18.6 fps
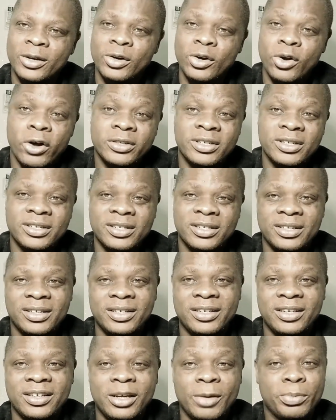not
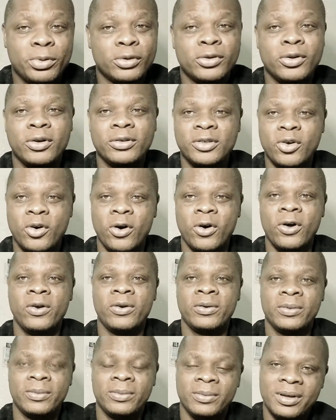the products
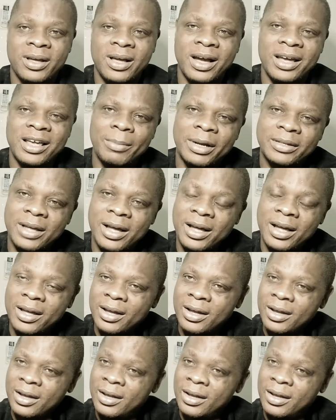called Kayamata.